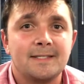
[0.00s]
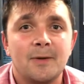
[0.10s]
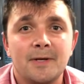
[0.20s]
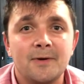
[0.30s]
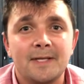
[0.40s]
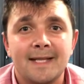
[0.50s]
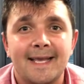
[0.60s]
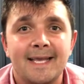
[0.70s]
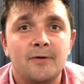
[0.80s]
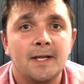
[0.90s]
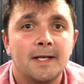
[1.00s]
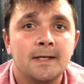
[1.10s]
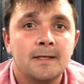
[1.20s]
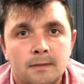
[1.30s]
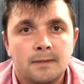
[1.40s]
going on in that area
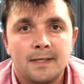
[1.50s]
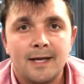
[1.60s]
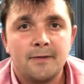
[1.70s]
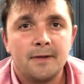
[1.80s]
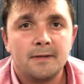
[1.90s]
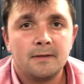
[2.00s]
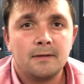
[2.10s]
now that